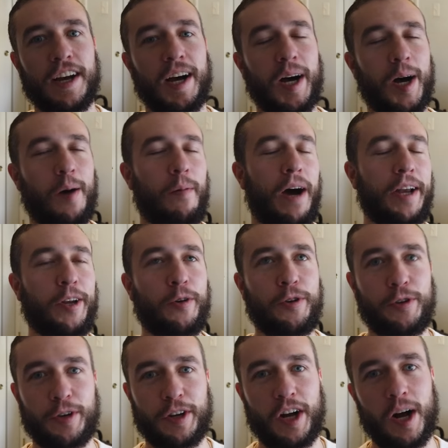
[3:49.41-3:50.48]
I know
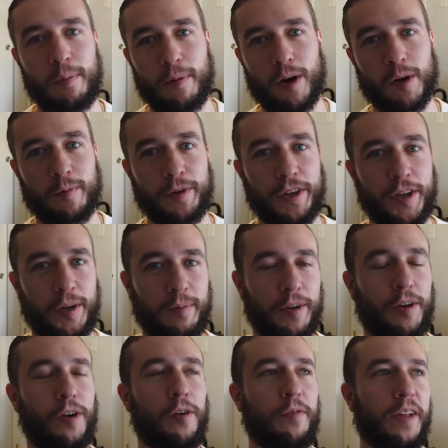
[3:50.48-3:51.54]
you can up armor them
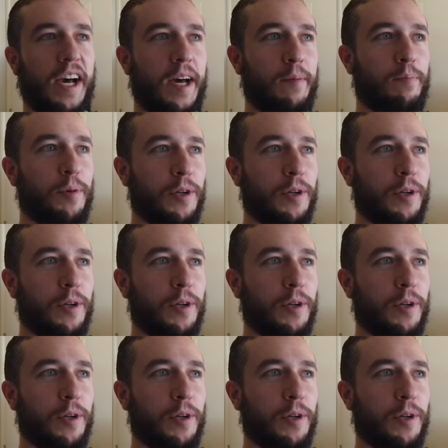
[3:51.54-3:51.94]
and all of that,